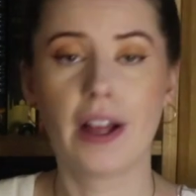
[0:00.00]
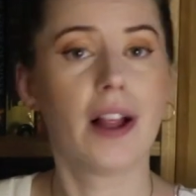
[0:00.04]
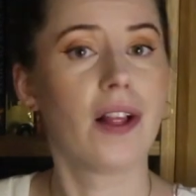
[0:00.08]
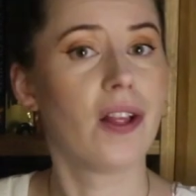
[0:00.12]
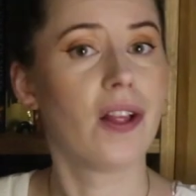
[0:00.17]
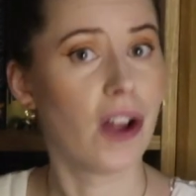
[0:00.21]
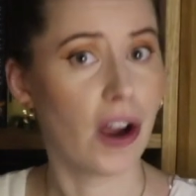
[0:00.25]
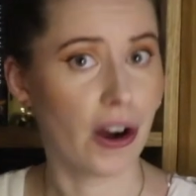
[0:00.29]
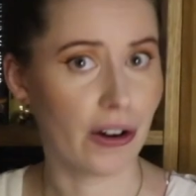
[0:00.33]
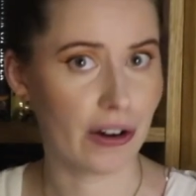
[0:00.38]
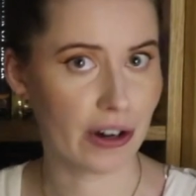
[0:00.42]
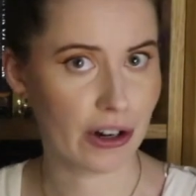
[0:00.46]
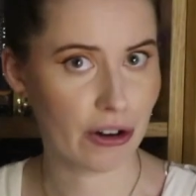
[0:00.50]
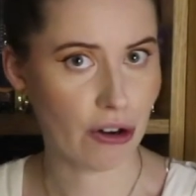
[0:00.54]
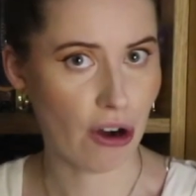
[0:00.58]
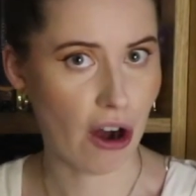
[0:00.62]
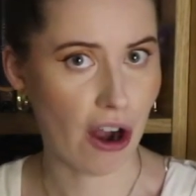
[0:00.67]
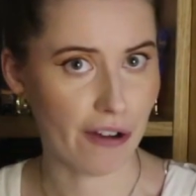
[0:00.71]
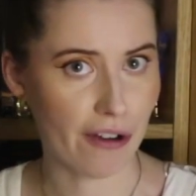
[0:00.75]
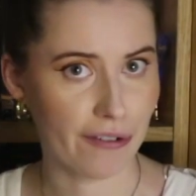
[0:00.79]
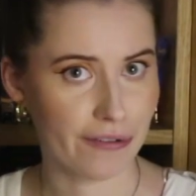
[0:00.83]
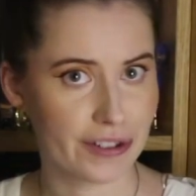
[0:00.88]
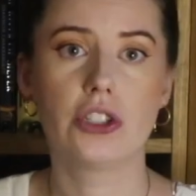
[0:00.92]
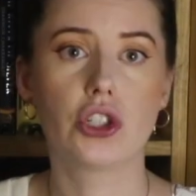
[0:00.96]
Lara
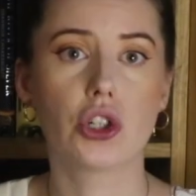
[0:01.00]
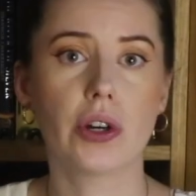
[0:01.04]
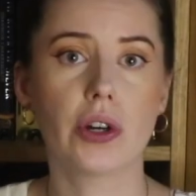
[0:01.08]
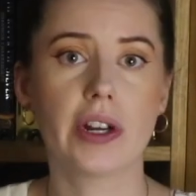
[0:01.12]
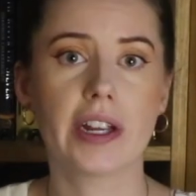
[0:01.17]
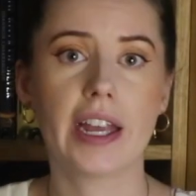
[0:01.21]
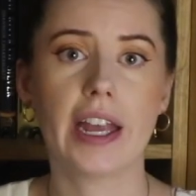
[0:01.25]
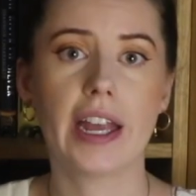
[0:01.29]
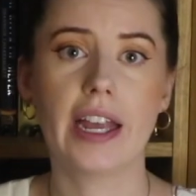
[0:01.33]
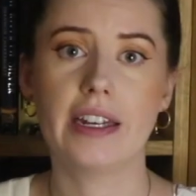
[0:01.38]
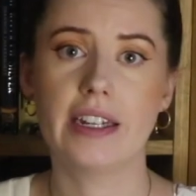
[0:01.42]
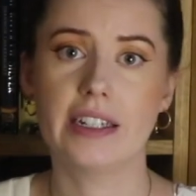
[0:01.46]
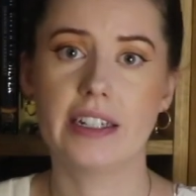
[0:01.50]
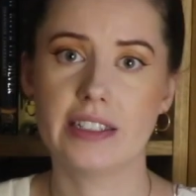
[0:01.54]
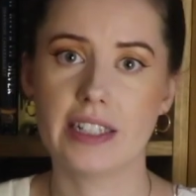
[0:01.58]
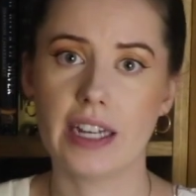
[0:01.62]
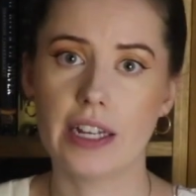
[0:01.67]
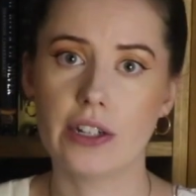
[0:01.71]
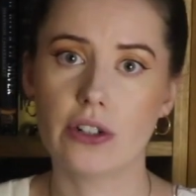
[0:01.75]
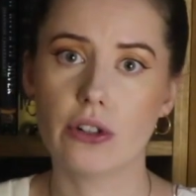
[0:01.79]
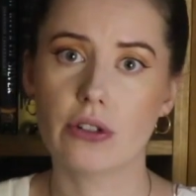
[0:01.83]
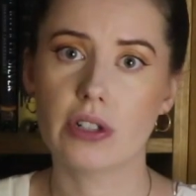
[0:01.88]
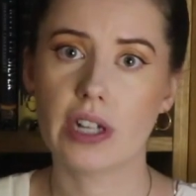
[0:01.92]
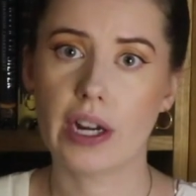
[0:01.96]
Croft. During a
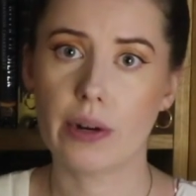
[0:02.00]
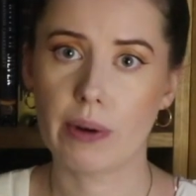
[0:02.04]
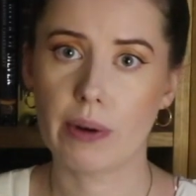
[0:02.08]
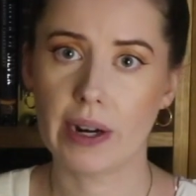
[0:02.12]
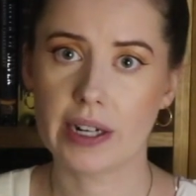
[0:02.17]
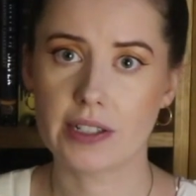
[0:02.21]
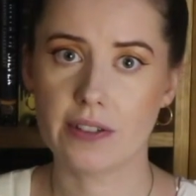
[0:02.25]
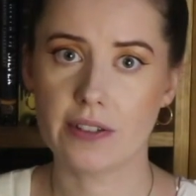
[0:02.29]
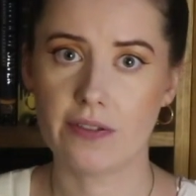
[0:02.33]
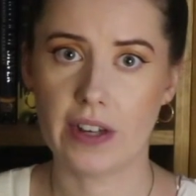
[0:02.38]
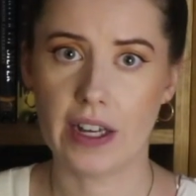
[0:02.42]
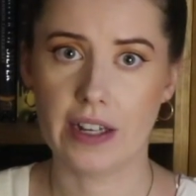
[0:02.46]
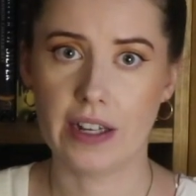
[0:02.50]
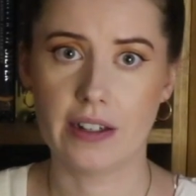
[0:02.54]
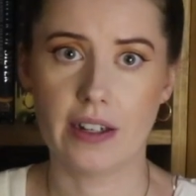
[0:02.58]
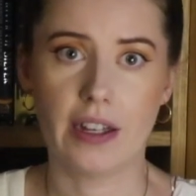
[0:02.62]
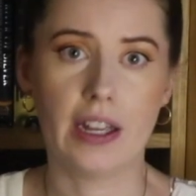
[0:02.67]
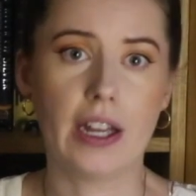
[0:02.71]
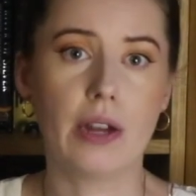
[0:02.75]
Nintendo Direct event,